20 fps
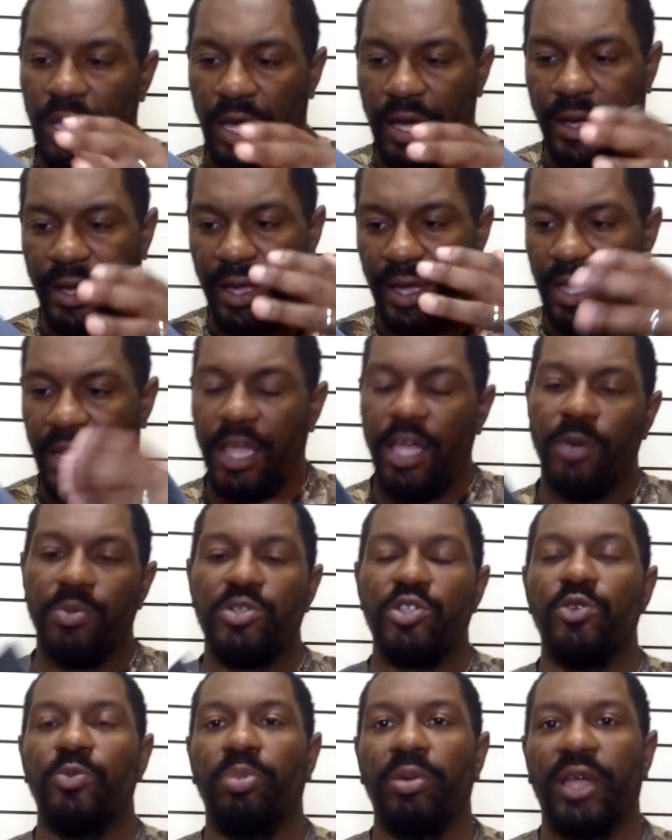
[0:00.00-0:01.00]
it
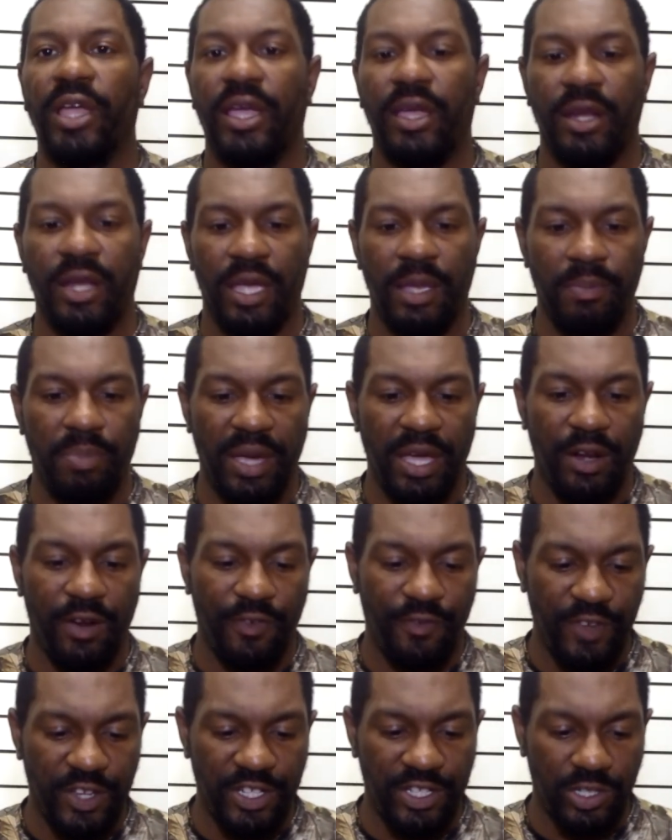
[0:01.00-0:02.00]
helps you plan a better
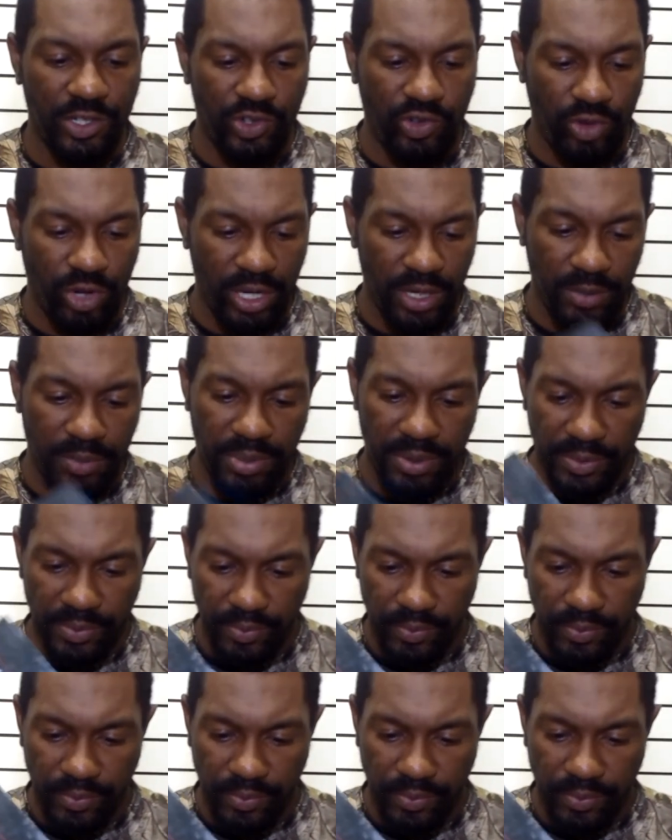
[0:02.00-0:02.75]
fishing trip.